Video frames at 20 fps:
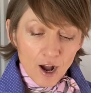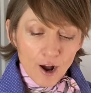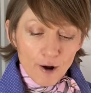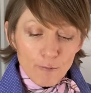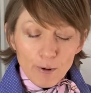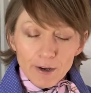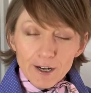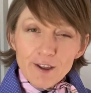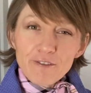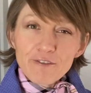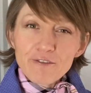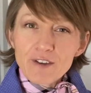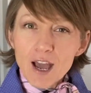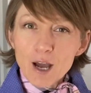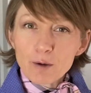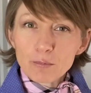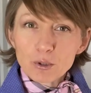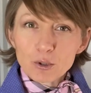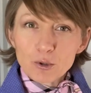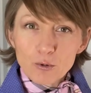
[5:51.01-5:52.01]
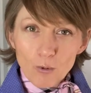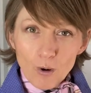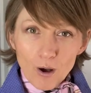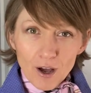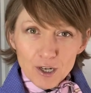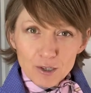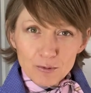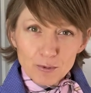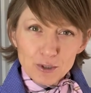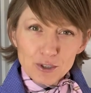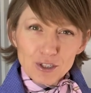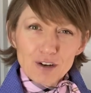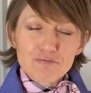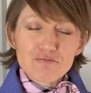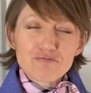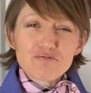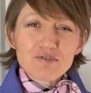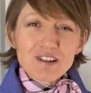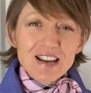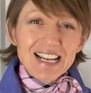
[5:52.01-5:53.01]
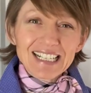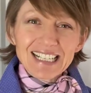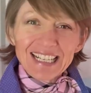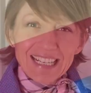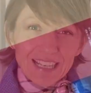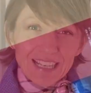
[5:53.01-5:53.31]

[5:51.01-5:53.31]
What I found with gouache, which I really